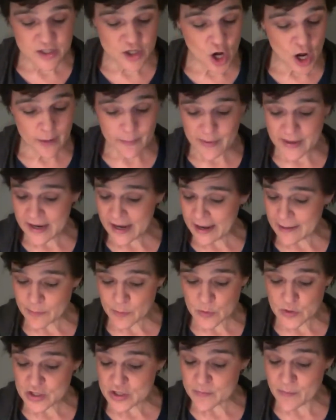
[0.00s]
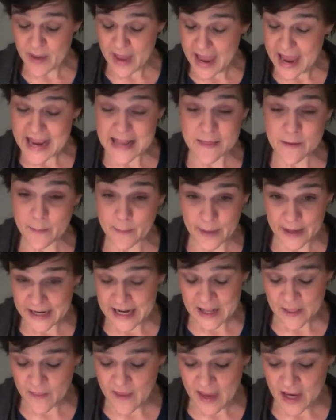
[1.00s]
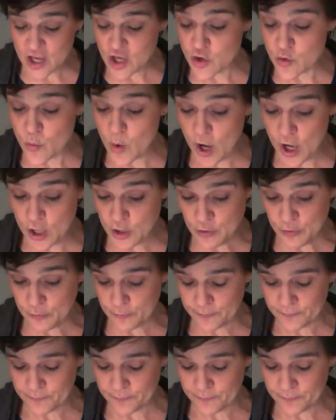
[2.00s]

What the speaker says: not being able to pay the money that you owe.